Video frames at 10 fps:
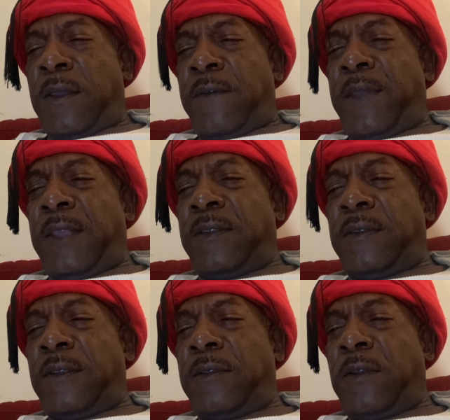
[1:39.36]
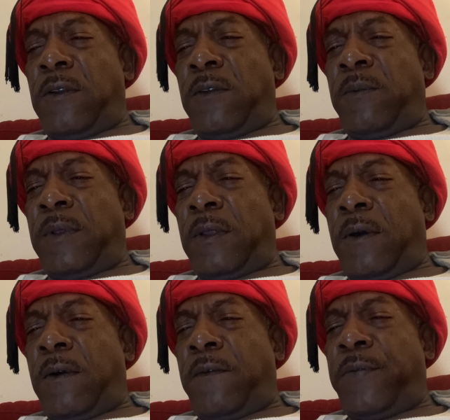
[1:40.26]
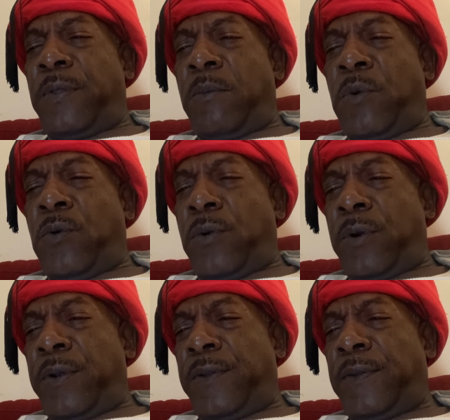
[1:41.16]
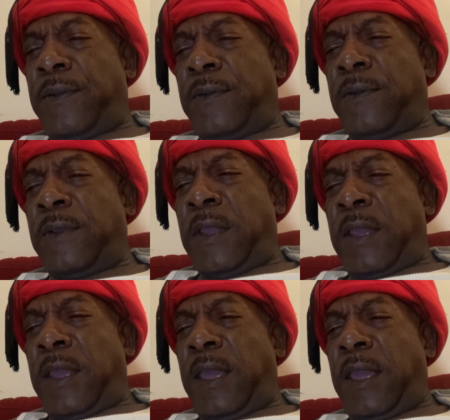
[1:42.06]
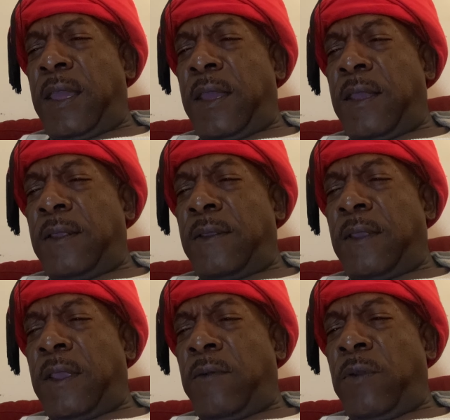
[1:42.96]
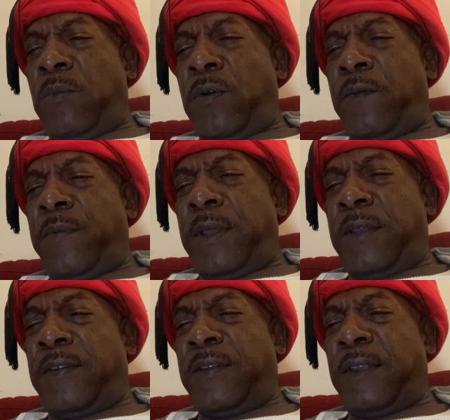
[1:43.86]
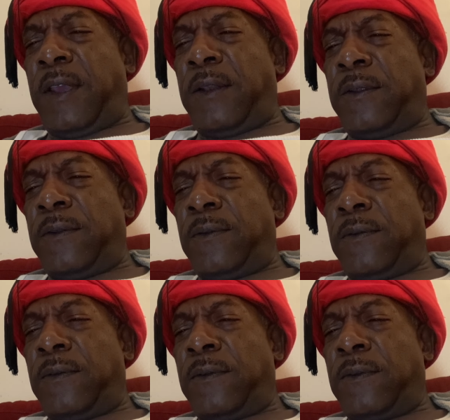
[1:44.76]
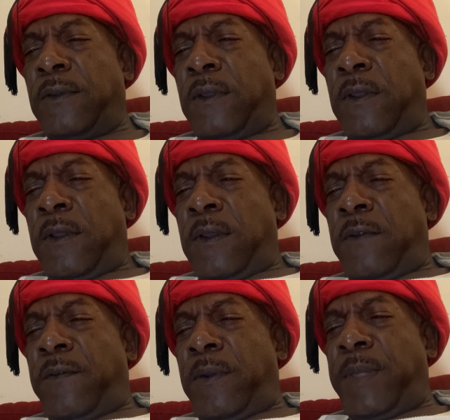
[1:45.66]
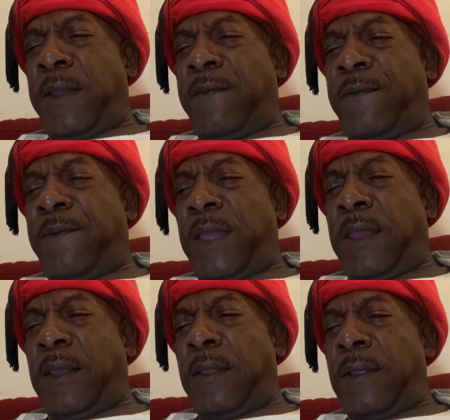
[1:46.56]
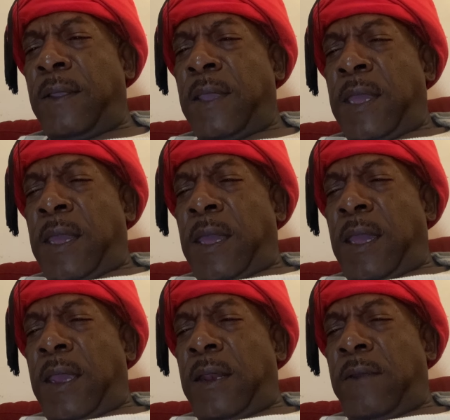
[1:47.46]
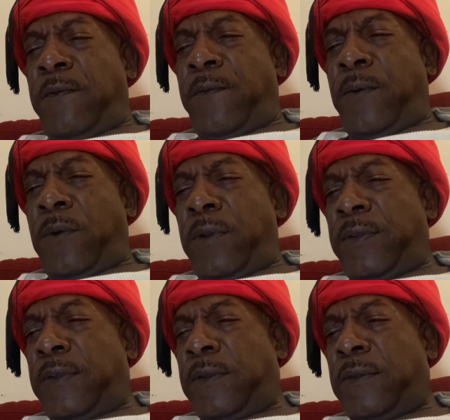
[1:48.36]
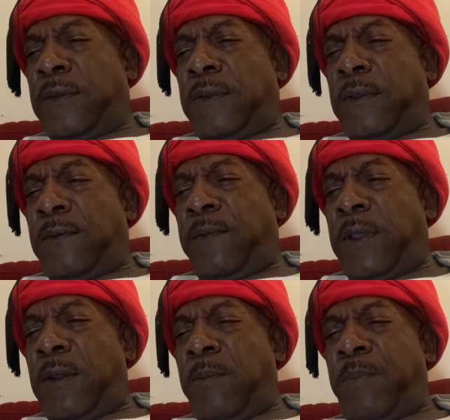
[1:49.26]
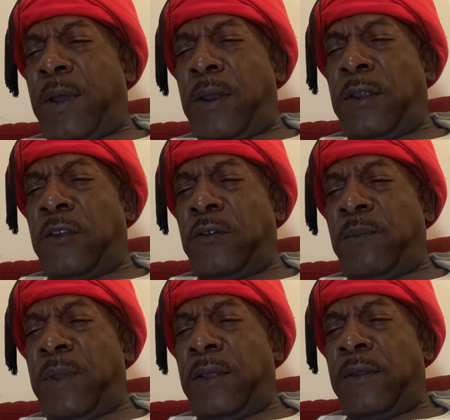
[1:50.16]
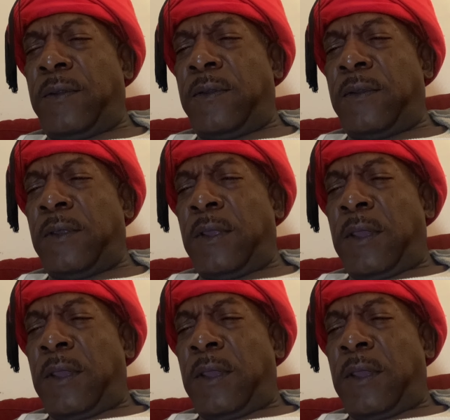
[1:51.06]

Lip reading: fezes and turban off the Moors' heads and remove the sandals from their feet and enforce severe punishments